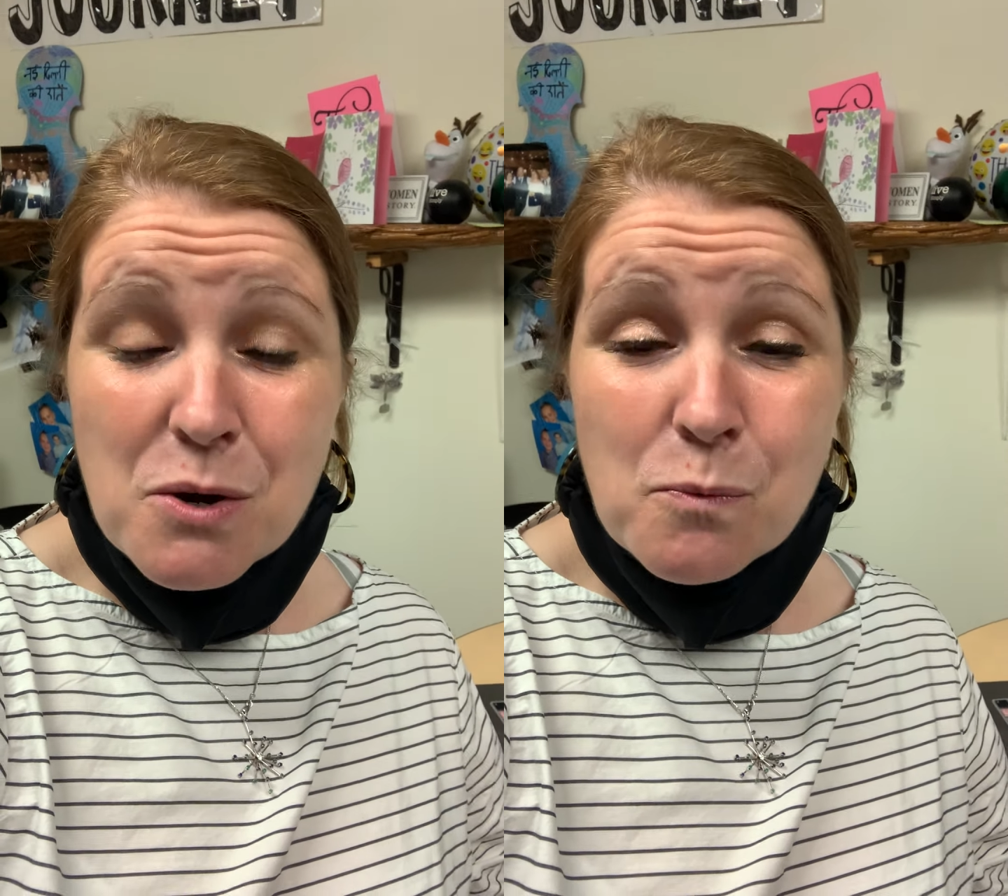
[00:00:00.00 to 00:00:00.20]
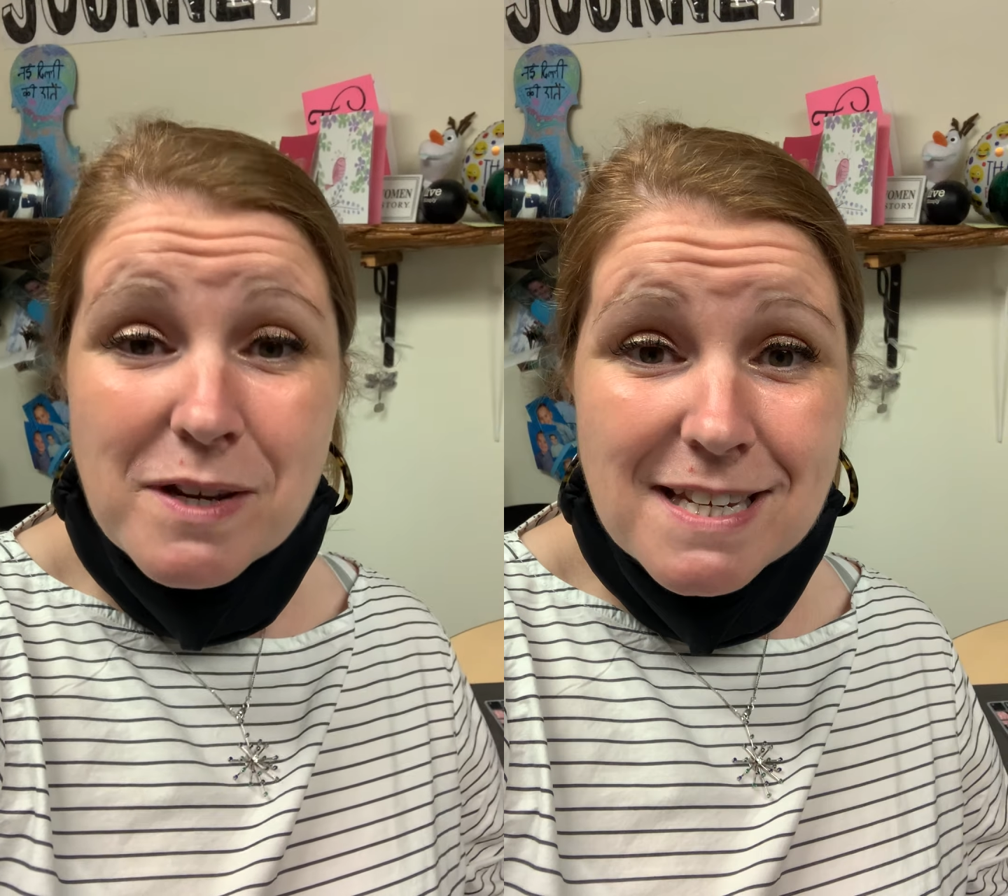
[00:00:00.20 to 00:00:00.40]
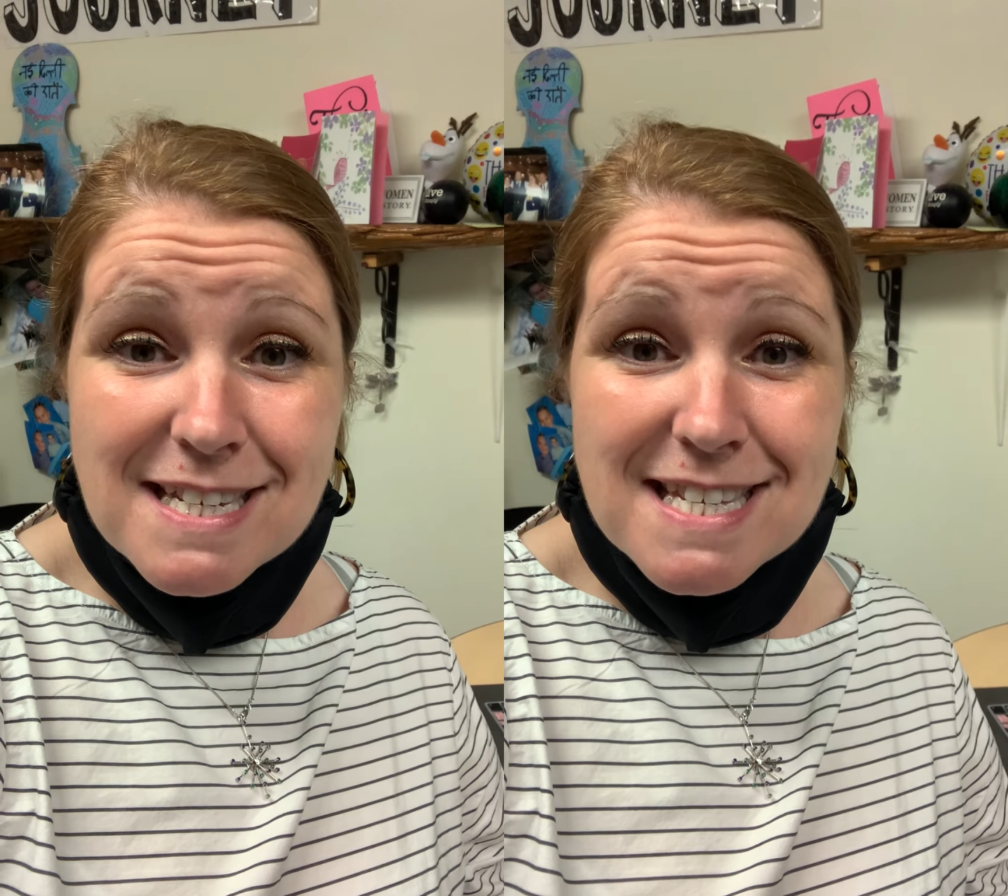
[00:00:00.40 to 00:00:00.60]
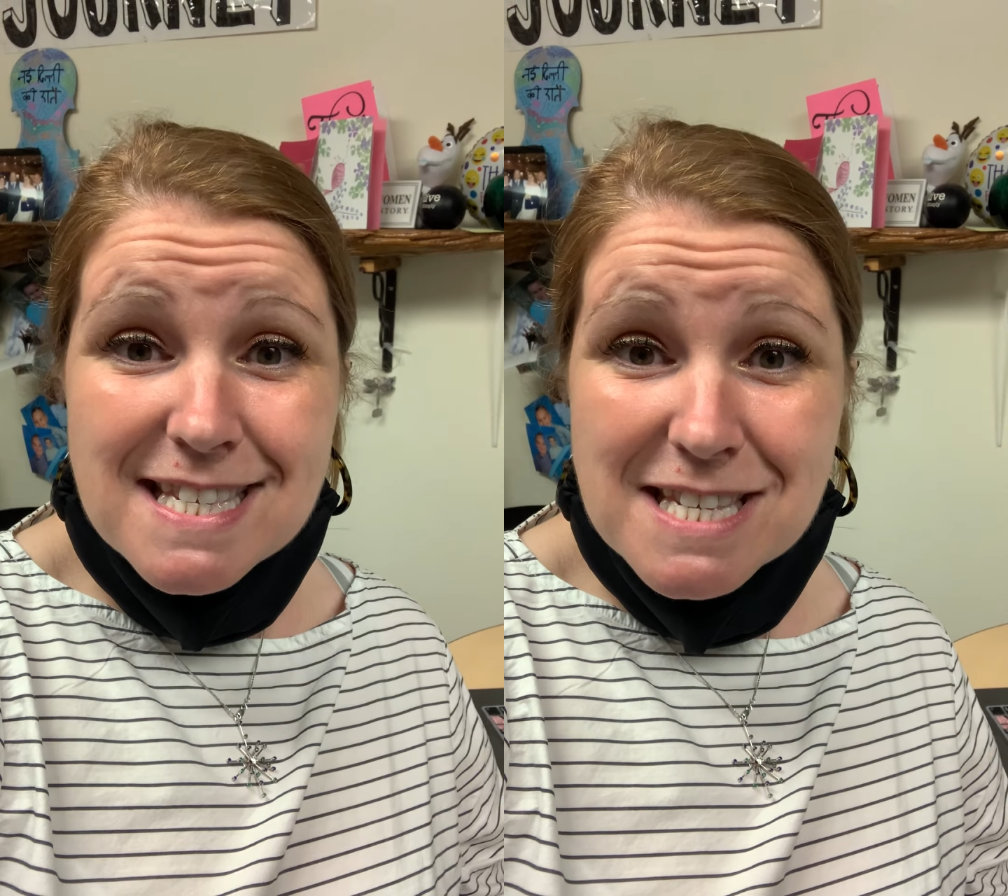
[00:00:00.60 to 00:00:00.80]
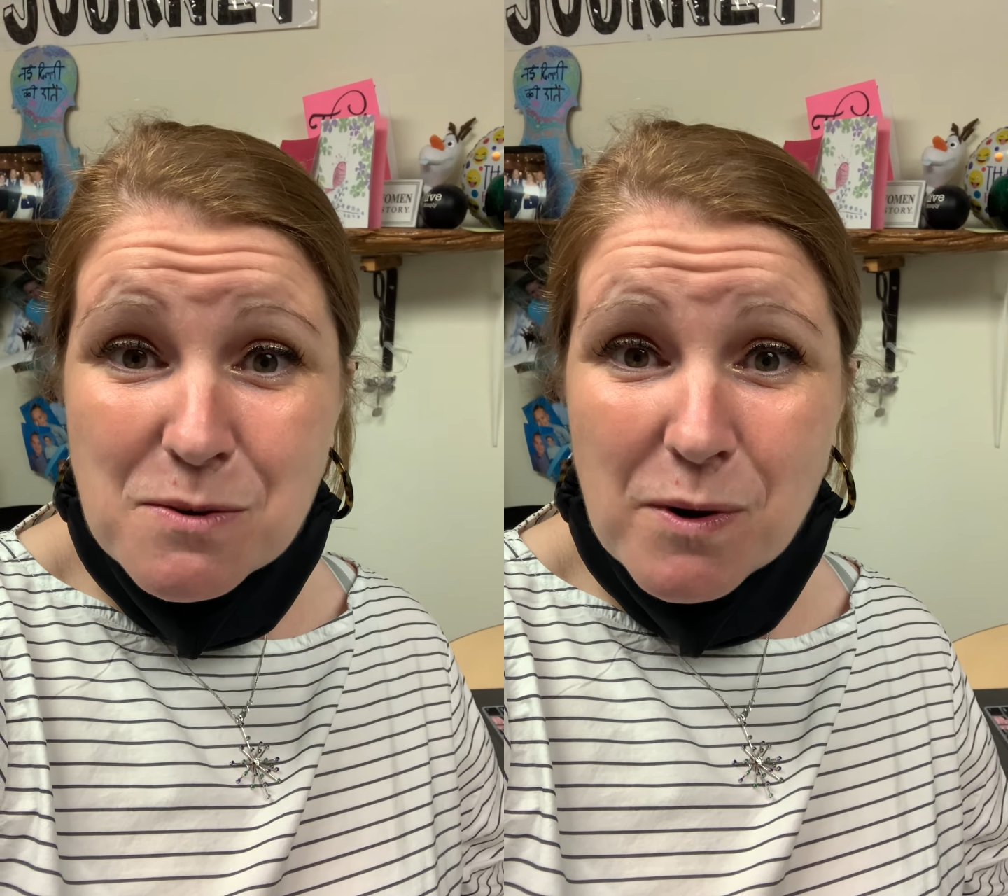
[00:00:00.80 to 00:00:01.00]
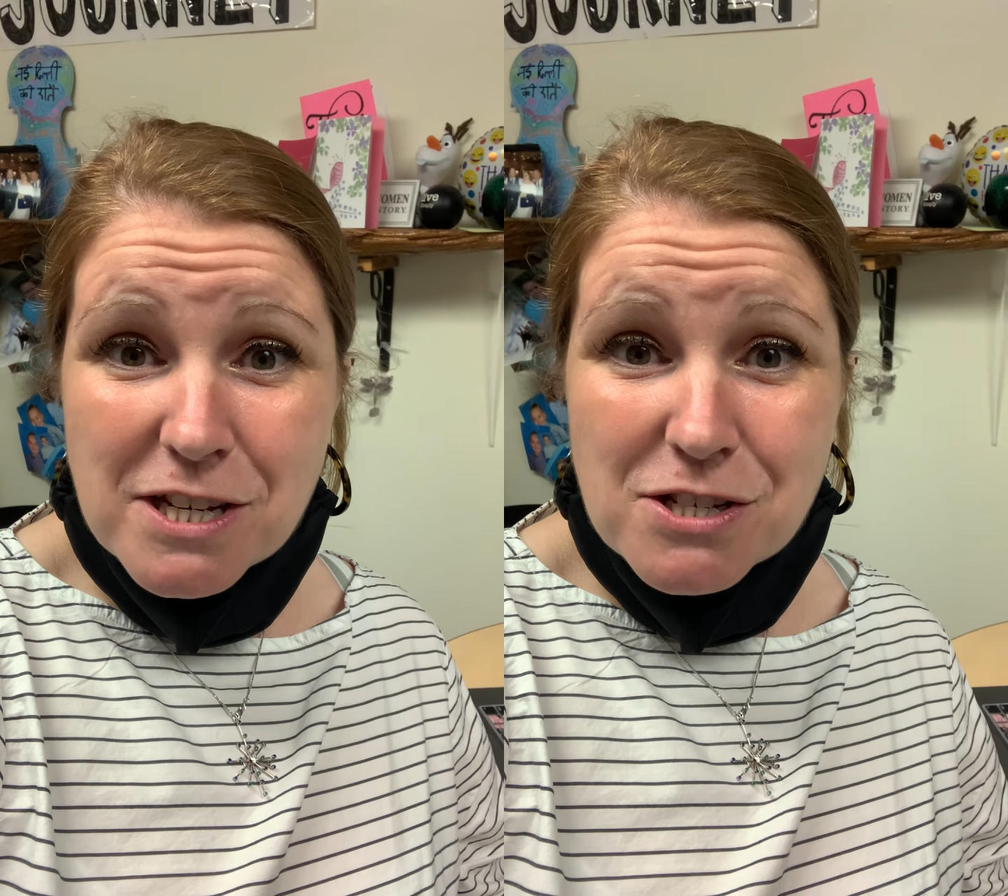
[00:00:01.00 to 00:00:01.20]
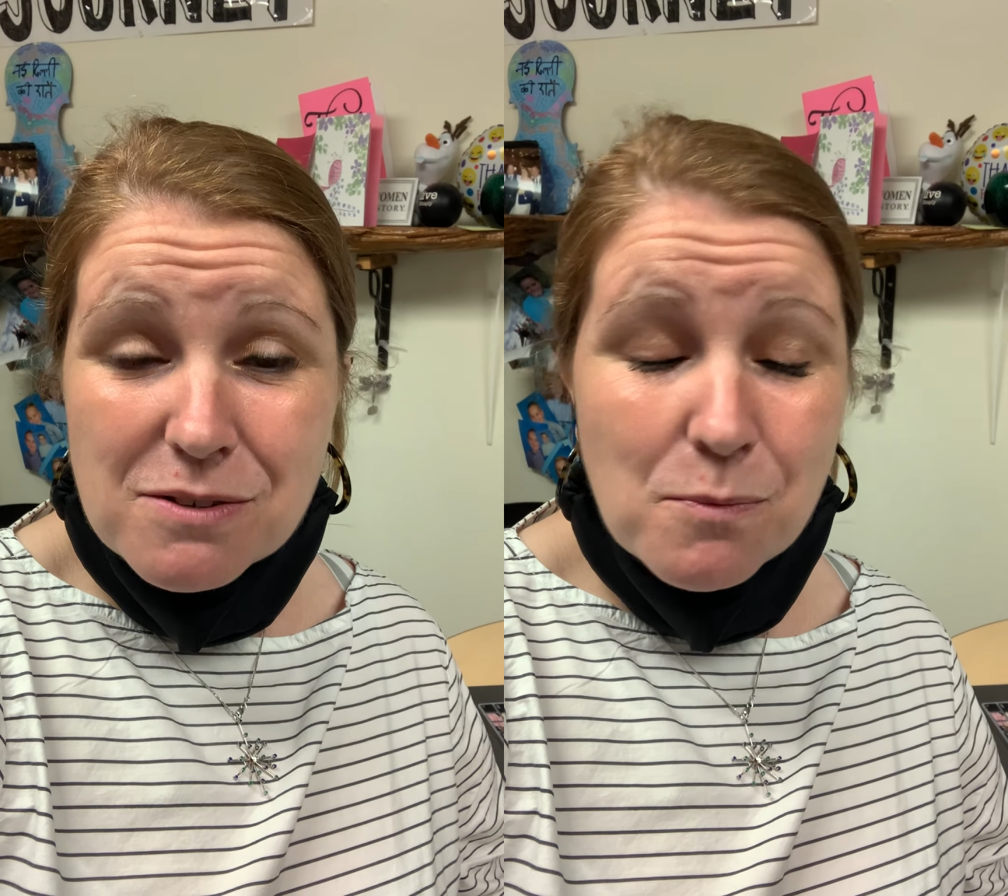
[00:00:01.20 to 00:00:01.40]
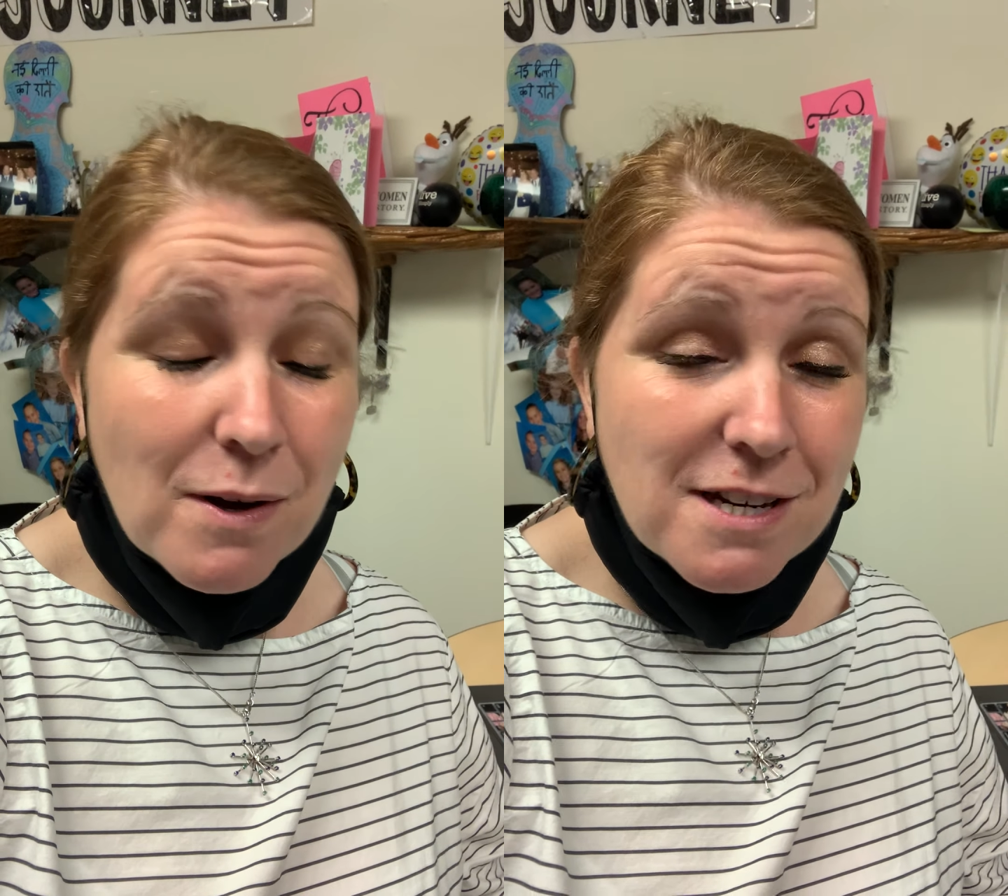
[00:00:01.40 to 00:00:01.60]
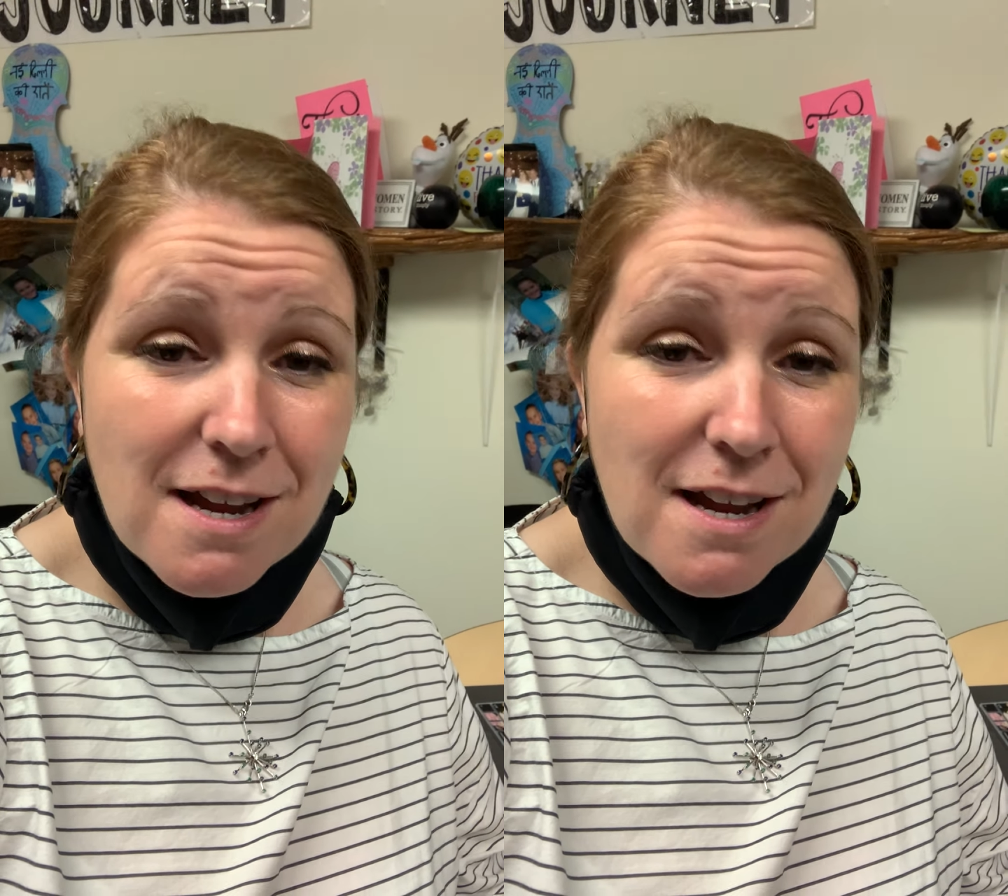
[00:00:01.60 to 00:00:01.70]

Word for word: We need to see one, one